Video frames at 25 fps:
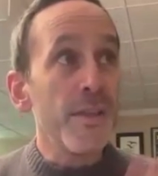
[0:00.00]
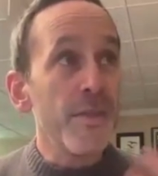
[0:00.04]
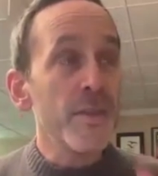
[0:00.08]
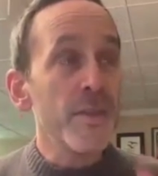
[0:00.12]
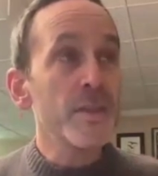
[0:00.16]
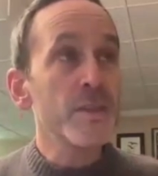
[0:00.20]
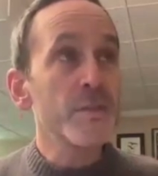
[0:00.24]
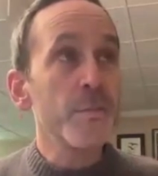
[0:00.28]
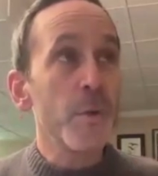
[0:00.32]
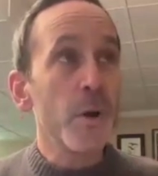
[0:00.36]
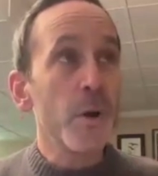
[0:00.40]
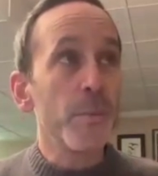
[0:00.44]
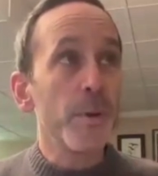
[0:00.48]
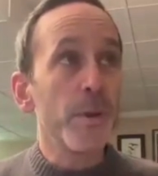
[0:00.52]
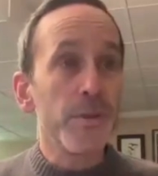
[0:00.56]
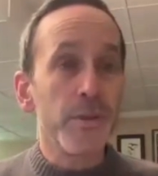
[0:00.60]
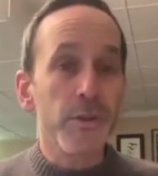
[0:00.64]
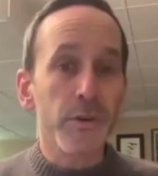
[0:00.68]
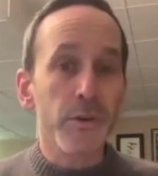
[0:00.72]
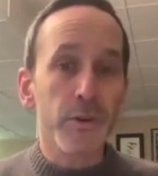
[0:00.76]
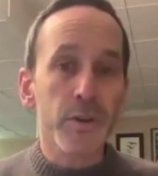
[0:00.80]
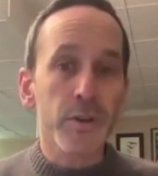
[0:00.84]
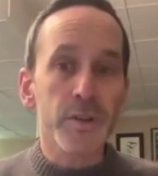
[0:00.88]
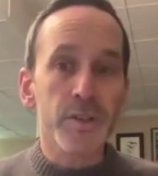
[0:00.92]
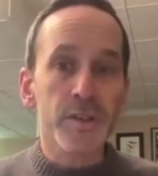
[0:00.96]
in this
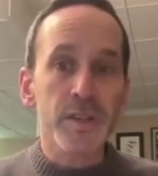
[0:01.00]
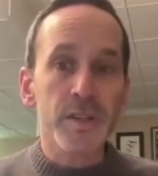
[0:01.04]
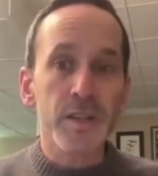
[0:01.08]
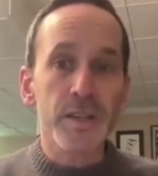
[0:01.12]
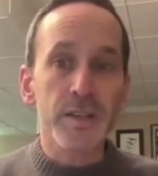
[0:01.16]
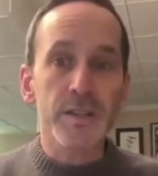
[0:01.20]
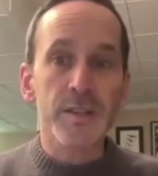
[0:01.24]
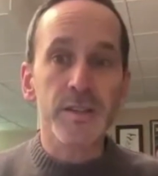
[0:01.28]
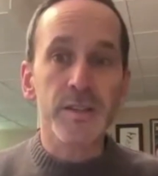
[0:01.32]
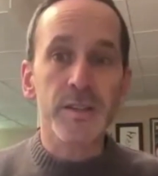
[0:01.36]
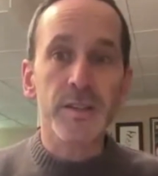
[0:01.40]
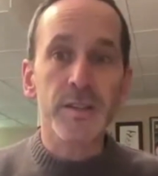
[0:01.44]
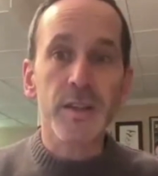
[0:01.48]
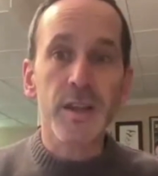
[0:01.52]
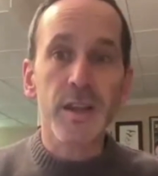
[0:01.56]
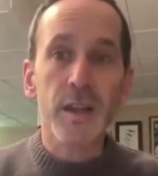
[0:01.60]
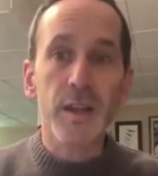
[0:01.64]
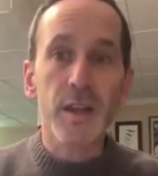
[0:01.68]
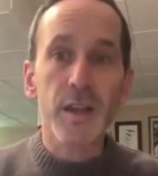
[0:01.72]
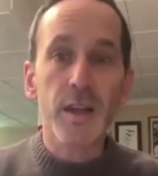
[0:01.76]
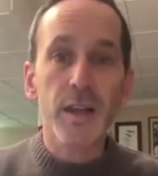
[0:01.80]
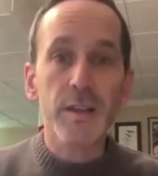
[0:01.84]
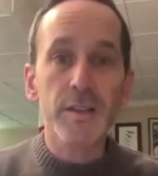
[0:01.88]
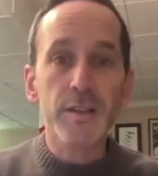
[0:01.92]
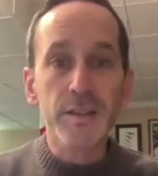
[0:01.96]
moment, there is this
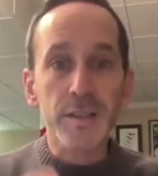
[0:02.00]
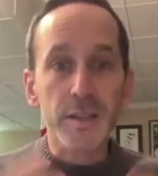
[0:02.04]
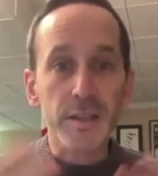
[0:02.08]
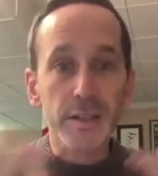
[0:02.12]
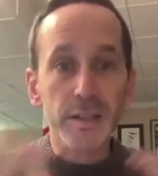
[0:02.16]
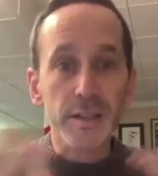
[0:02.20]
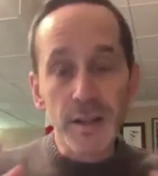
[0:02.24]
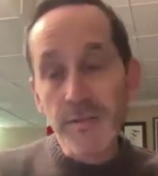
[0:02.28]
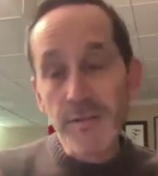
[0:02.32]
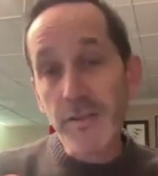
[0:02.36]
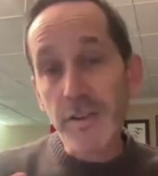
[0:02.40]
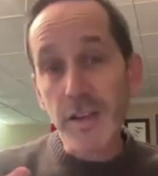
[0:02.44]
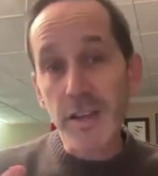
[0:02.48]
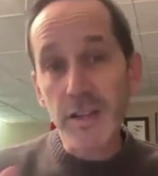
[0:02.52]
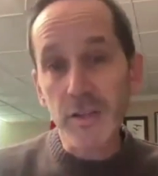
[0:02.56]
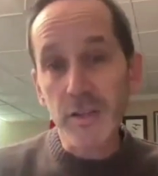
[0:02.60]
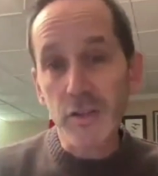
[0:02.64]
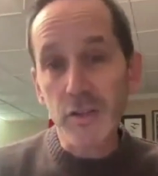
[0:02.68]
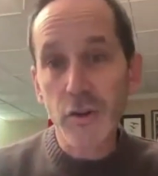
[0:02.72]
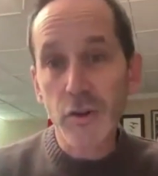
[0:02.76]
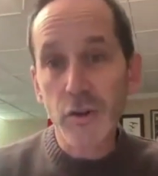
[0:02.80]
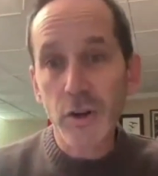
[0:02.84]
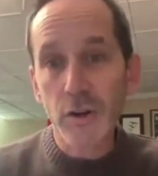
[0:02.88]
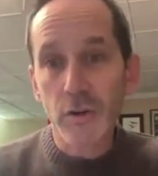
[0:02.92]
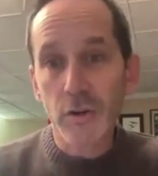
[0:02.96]
significant
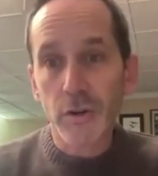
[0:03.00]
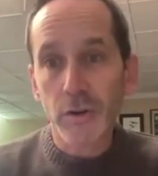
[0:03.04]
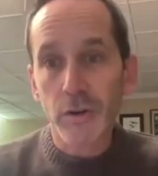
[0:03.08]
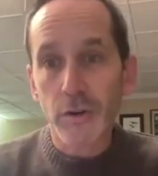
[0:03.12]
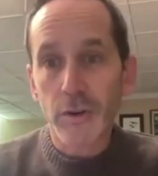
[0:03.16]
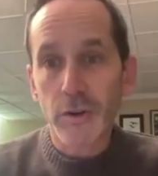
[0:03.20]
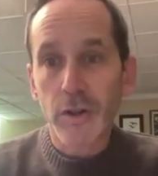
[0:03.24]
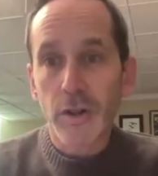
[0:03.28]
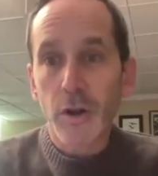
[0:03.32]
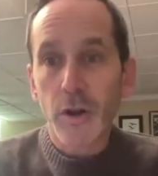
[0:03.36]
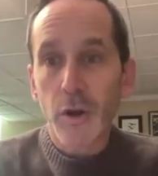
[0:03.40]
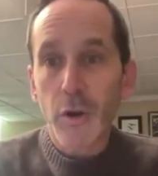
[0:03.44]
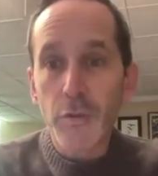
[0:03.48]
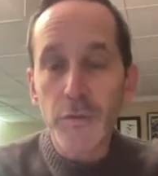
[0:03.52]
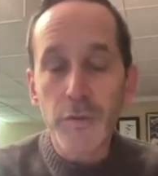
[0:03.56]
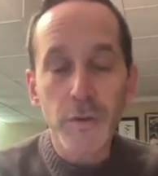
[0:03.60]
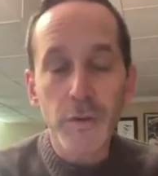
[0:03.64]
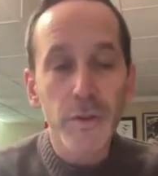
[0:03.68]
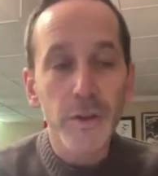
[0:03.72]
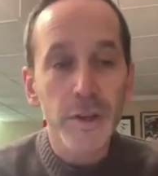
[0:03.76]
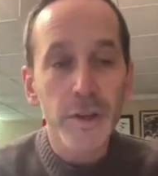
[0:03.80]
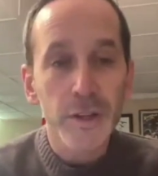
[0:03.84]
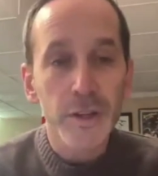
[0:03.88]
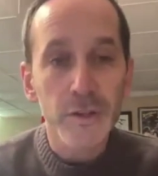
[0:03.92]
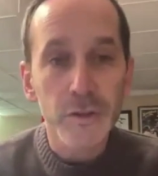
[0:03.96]
struggle
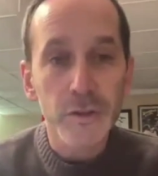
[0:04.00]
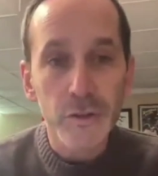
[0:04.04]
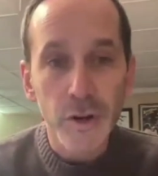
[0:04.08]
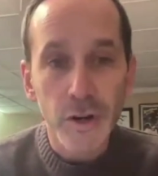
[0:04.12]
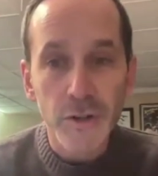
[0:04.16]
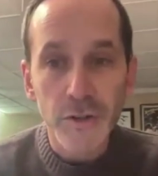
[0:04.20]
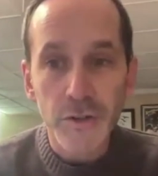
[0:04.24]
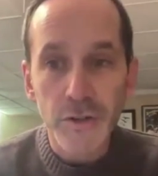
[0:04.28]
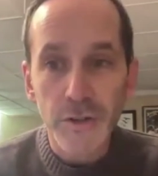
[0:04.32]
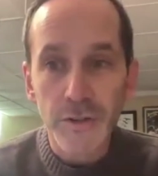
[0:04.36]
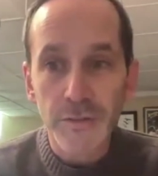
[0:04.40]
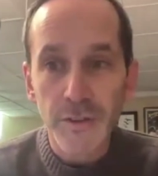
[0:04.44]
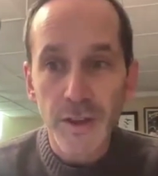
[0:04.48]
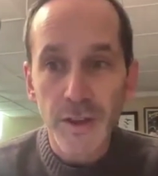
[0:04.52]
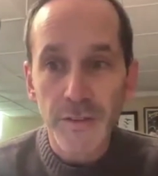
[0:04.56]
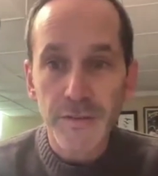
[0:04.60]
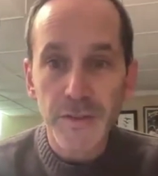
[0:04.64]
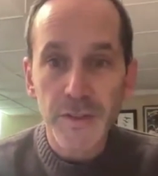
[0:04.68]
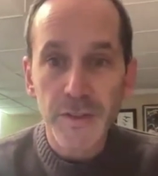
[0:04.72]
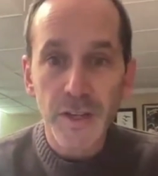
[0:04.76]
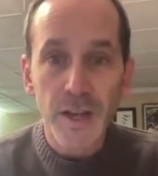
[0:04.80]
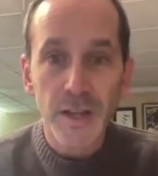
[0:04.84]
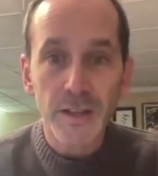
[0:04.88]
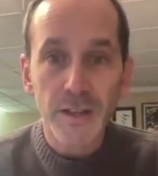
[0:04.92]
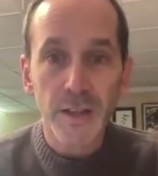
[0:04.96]
over the construction of
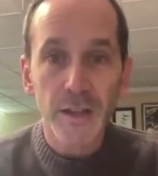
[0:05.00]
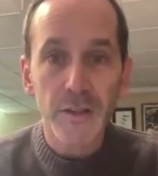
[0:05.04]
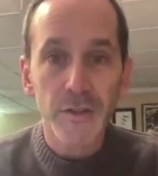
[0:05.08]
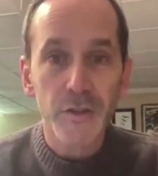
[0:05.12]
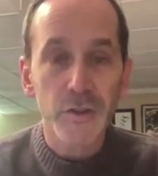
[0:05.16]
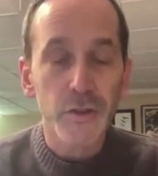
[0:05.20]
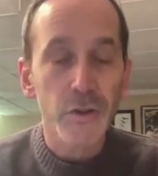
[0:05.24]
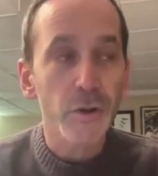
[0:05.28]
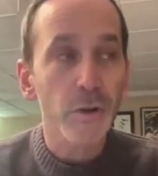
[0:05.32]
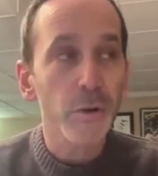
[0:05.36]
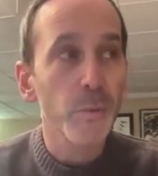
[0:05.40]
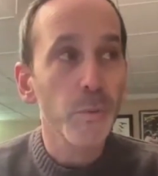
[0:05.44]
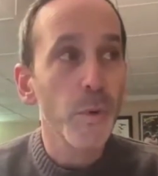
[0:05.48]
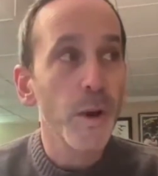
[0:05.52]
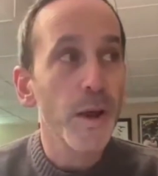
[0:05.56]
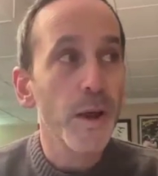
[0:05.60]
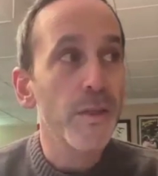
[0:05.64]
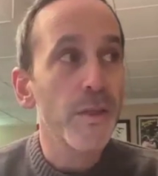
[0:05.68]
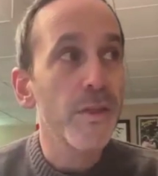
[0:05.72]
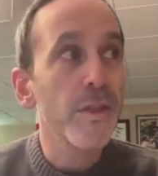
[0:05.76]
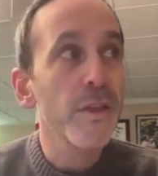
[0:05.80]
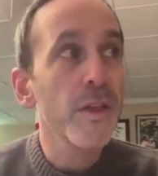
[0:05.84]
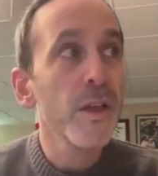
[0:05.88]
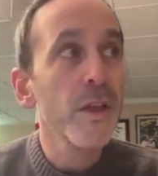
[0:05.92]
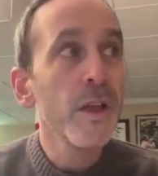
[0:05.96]
FCI Letcher
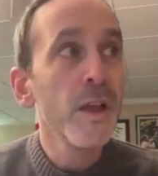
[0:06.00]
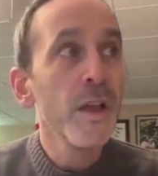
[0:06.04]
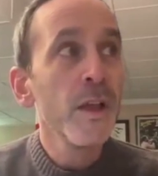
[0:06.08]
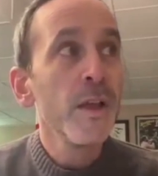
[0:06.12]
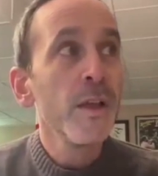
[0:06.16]
with